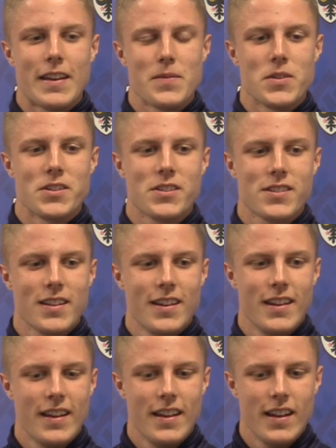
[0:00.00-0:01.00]
him was,
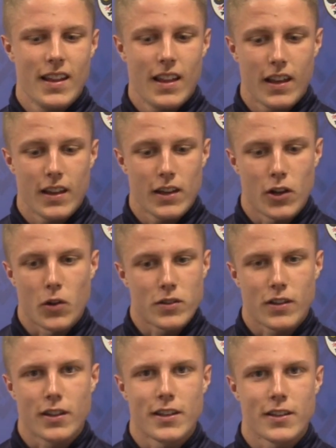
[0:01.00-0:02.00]
you know,
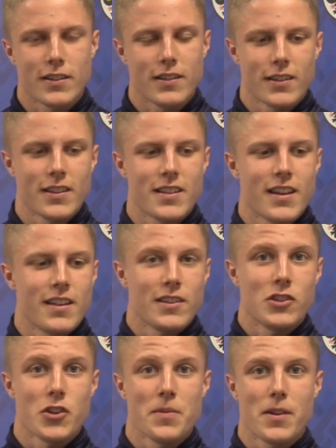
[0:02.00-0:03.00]
it's
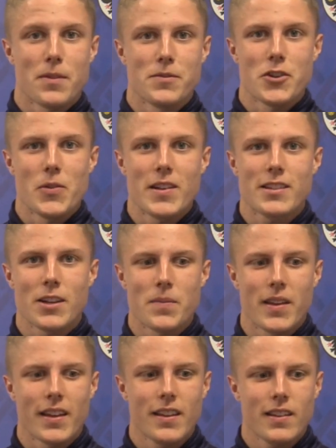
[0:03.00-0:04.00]
a dream come true. It's
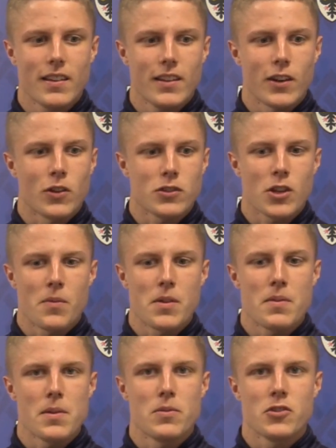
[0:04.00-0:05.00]
something, you know, so
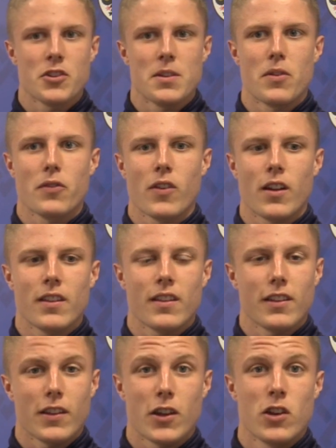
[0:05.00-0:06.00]
many people dream of, like
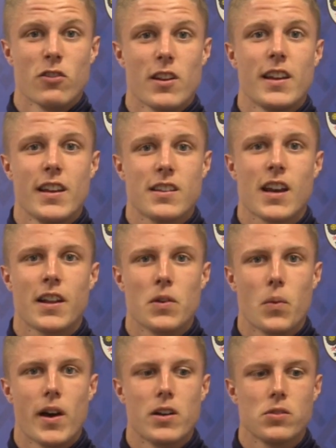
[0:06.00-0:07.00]
the career he's had
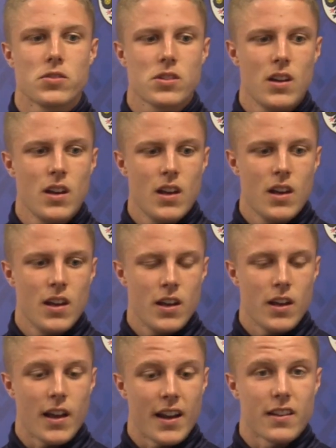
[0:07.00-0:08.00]
at Wales,
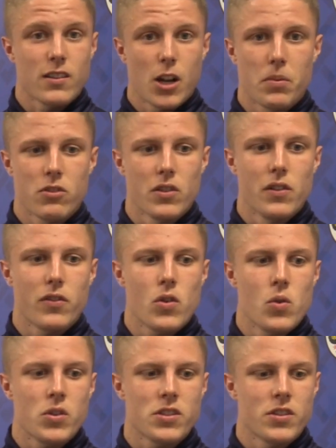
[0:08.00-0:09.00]
and his club career, of
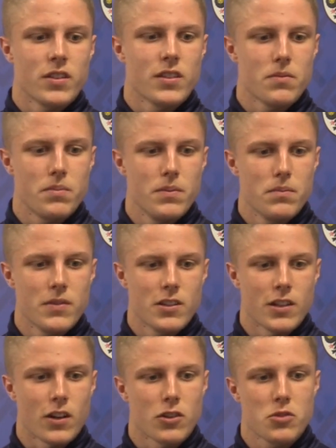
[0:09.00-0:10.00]
course. And
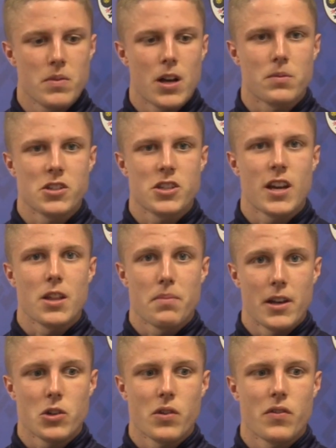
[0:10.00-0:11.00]
you know, to be able to share the
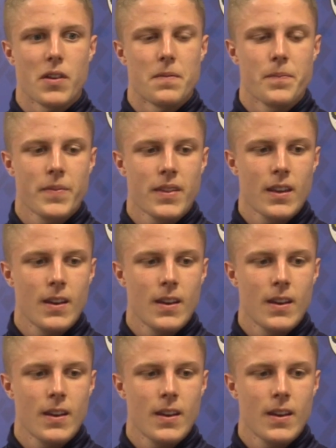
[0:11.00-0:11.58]
pitch with him,